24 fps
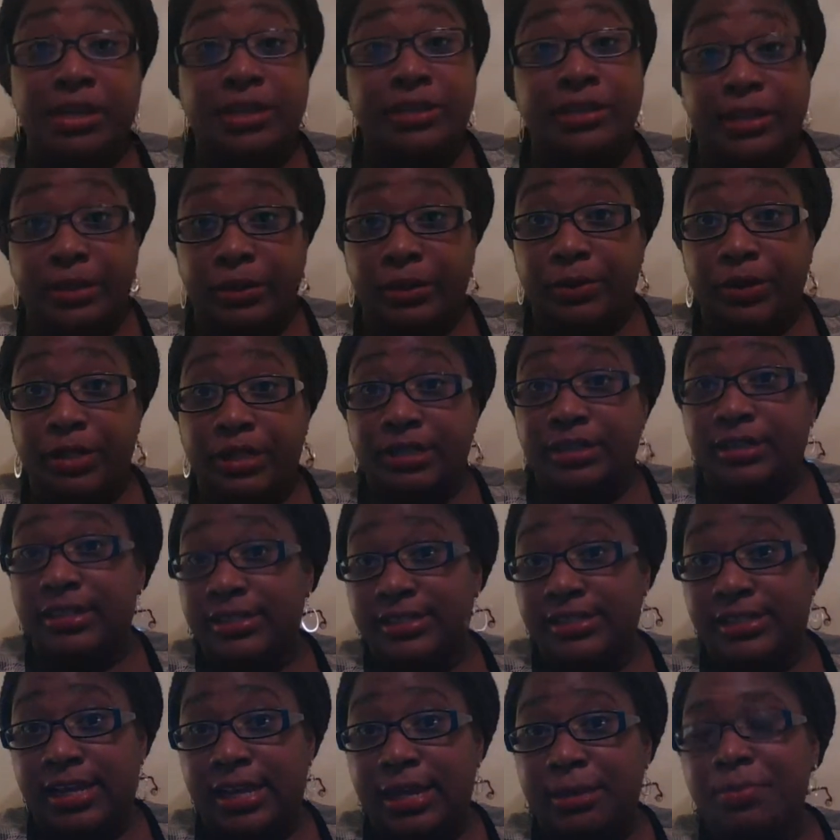in the unit the
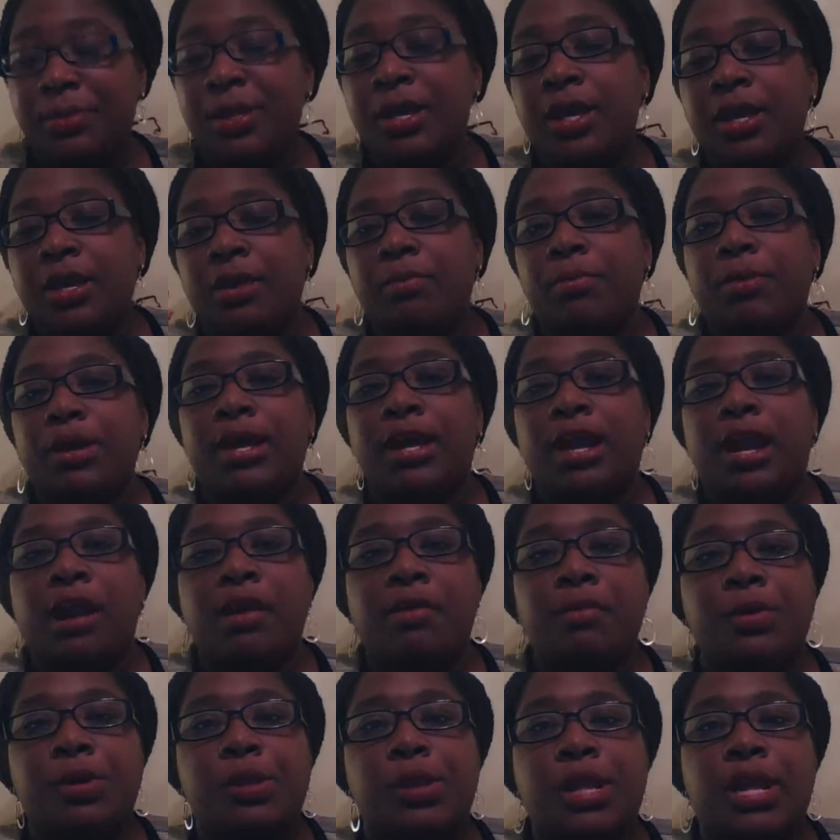same, but I
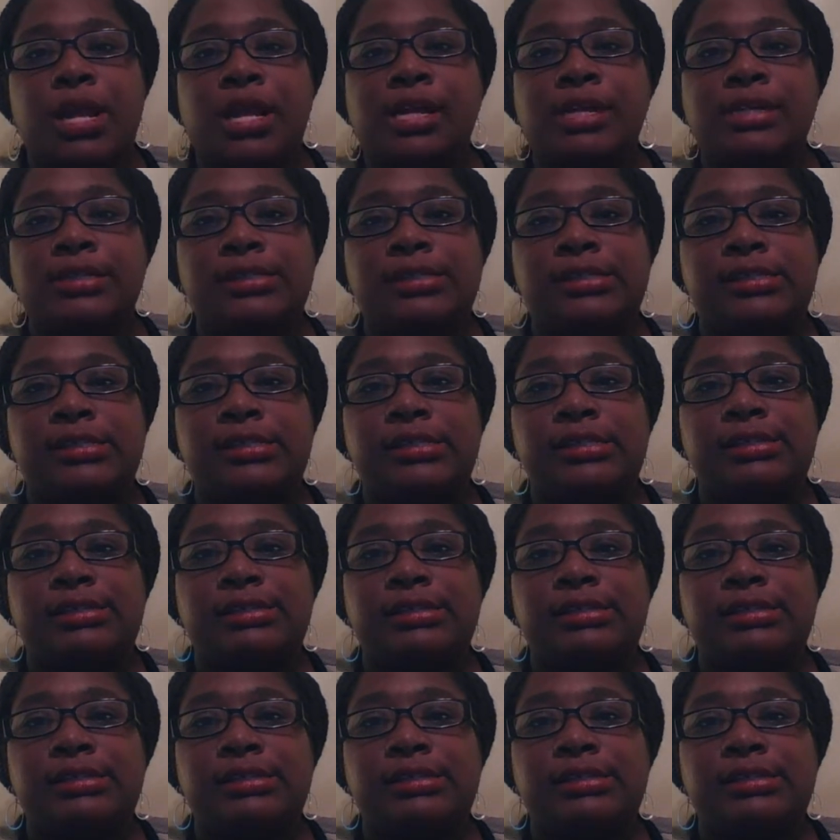realized